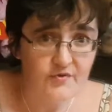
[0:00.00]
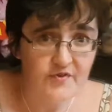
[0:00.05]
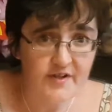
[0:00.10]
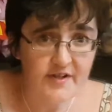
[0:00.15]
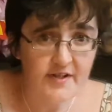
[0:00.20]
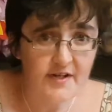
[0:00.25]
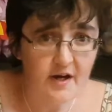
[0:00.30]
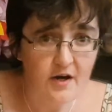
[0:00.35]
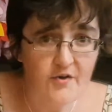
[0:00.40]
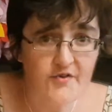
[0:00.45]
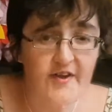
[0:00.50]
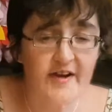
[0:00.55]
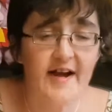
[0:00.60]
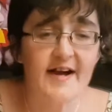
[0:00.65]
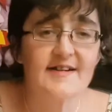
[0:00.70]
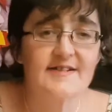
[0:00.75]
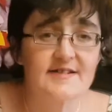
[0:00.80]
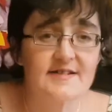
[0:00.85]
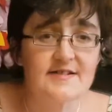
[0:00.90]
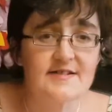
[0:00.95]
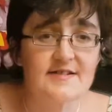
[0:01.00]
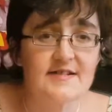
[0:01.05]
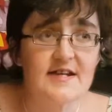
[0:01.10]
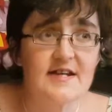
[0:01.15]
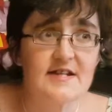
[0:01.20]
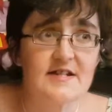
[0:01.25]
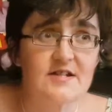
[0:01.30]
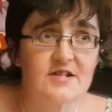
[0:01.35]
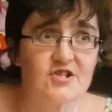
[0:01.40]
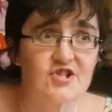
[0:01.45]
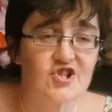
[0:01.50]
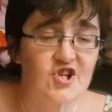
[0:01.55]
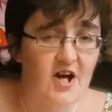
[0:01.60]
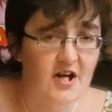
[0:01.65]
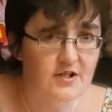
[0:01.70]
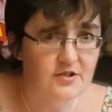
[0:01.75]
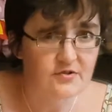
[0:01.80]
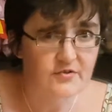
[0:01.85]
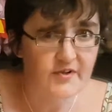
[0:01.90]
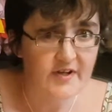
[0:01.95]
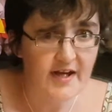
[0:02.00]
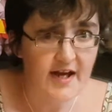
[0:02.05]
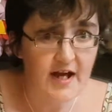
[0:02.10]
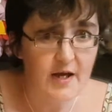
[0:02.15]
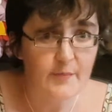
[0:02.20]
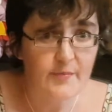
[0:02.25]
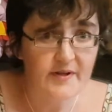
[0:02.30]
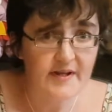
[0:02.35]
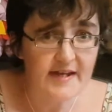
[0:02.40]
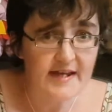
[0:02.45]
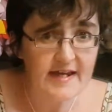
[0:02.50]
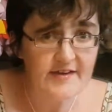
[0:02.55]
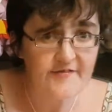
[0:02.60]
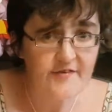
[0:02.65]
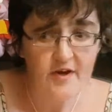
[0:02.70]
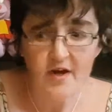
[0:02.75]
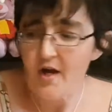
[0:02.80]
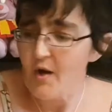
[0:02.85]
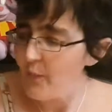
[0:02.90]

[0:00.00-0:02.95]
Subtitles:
video that I did in January, I believe,